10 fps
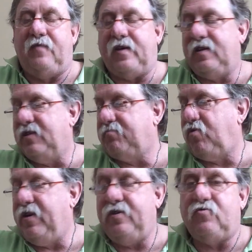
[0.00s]
fact, that's
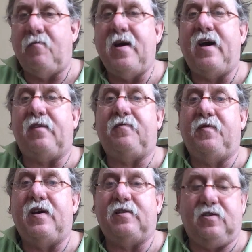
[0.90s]
pretty dramatic
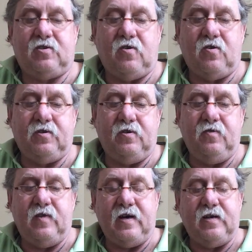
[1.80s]
for that guitar to
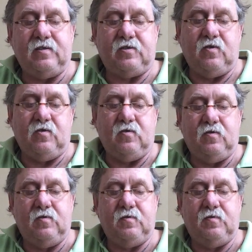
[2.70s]
do that. So